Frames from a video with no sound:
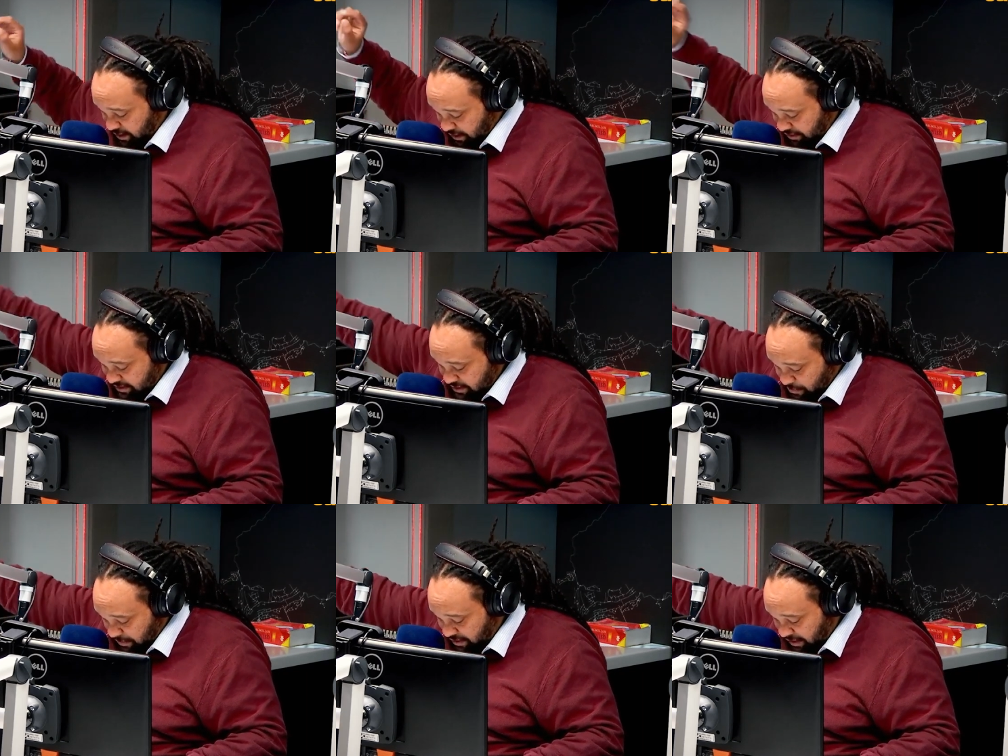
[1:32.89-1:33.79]
and this is
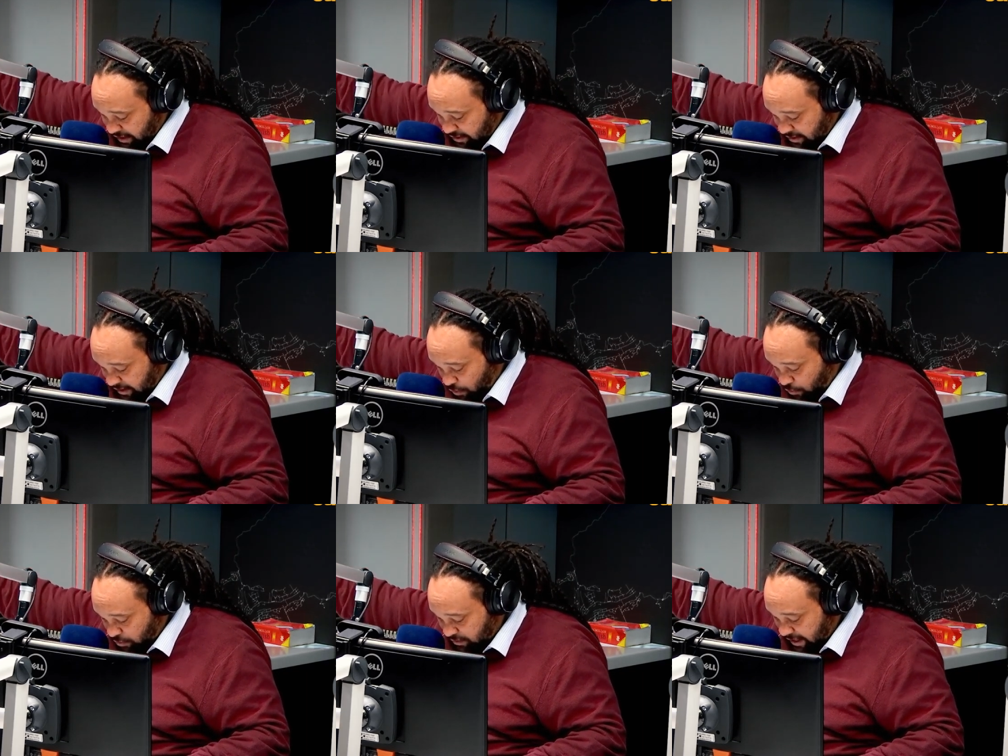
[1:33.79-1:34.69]
what they
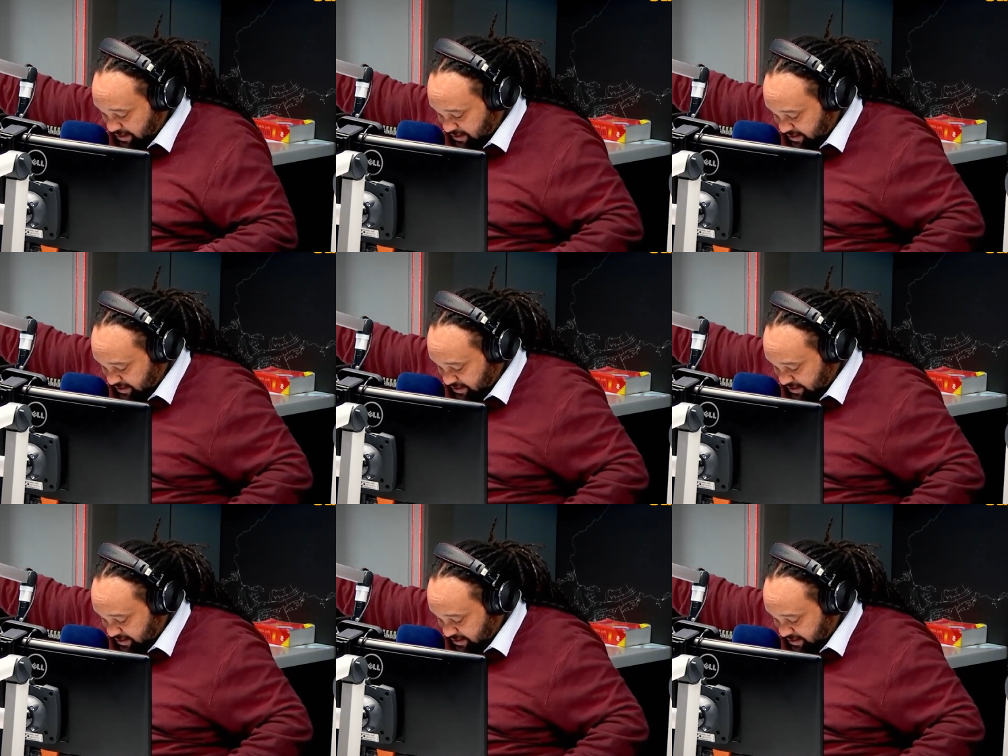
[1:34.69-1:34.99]
told us.